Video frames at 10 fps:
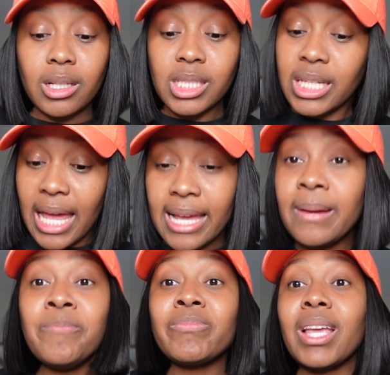to
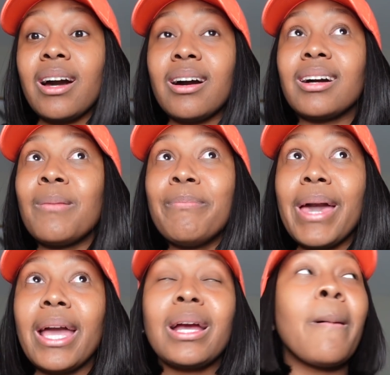date.
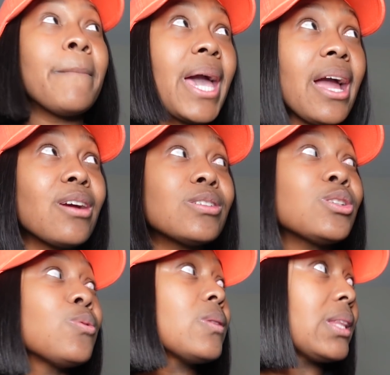Compared
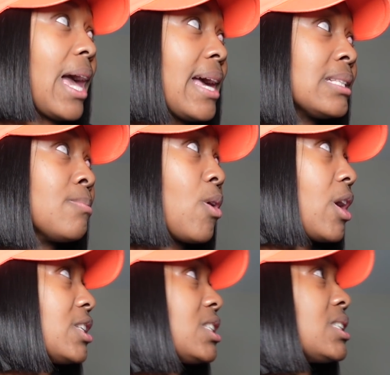to last
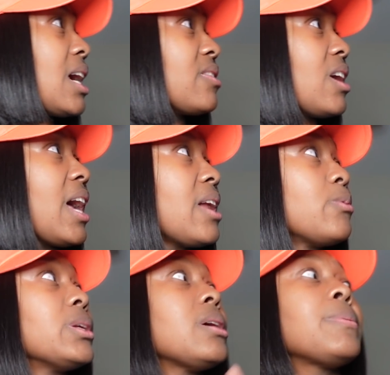March, I thought I had it
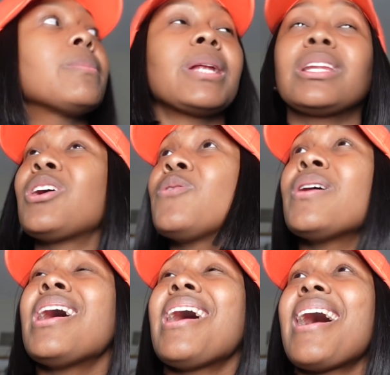written up here, but I don't.
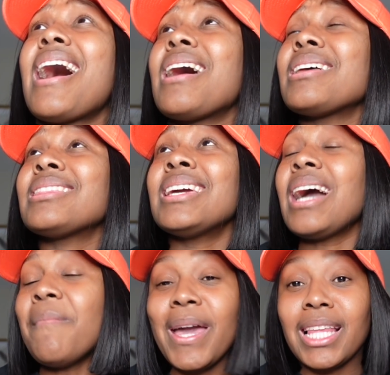I think
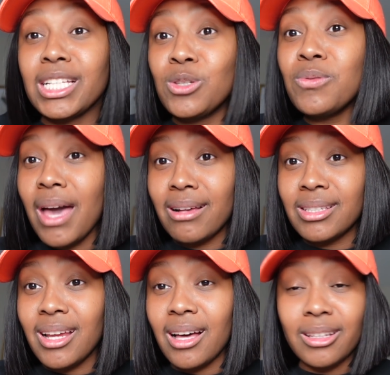I made like
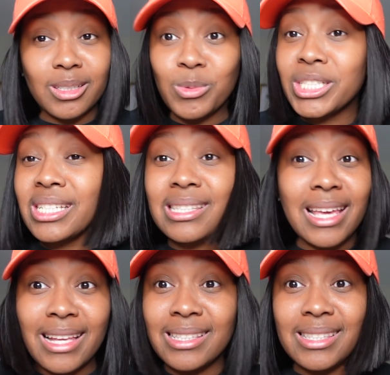$2,000, which is
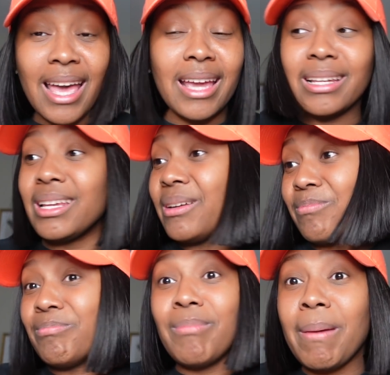insane.
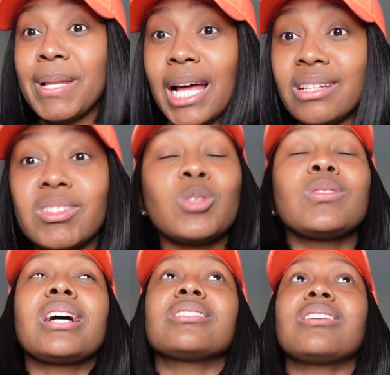Maybe not even
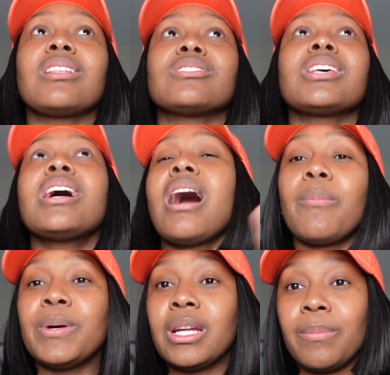$2,000. I'll
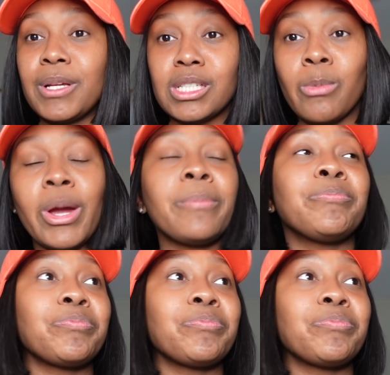put it up here somewhere.